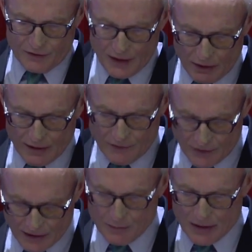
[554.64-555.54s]
very,
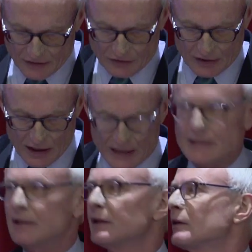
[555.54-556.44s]
very basic
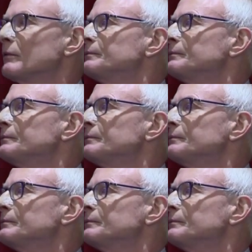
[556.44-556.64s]
idea here.